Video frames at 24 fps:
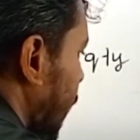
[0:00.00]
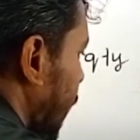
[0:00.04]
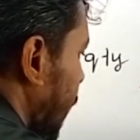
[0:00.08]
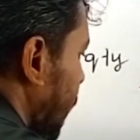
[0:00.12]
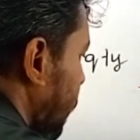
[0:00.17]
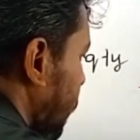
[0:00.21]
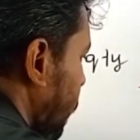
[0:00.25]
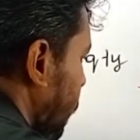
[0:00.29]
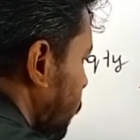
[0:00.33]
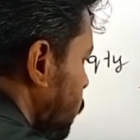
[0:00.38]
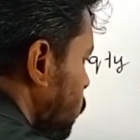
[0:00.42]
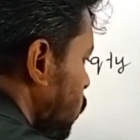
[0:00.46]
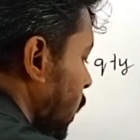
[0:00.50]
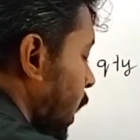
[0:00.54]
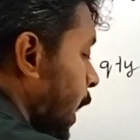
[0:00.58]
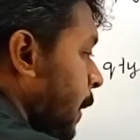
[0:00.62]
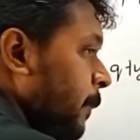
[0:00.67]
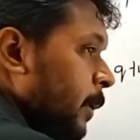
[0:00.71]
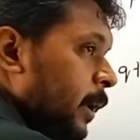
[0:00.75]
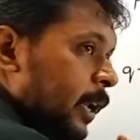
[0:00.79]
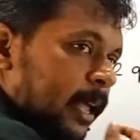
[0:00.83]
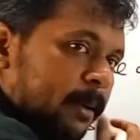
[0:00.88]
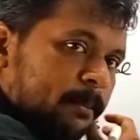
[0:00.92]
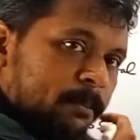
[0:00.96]
M. So
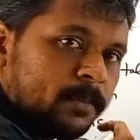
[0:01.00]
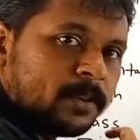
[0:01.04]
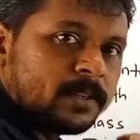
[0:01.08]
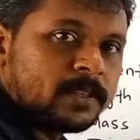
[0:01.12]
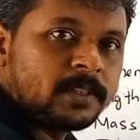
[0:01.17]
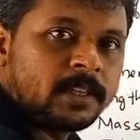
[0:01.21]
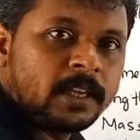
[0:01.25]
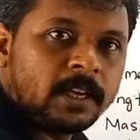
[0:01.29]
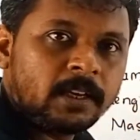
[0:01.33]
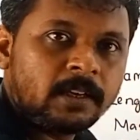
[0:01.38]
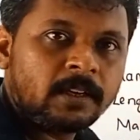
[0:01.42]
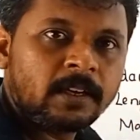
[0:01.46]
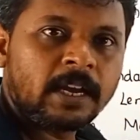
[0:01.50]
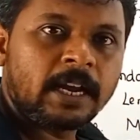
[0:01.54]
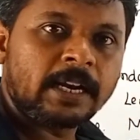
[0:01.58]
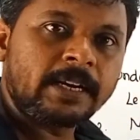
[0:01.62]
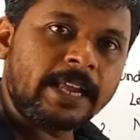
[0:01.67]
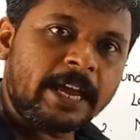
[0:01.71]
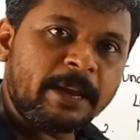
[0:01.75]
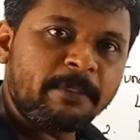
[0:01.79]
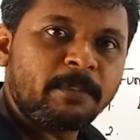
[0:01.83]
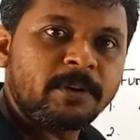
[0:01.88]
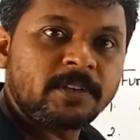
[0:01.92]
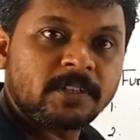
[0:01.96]
capital M is the
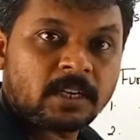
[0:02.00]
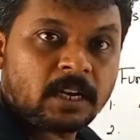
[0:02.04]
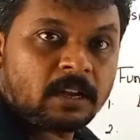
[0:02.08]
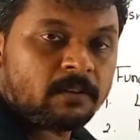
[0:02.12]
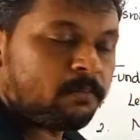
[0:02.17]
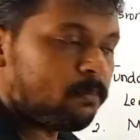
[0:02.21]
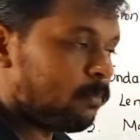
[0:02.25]
dimension of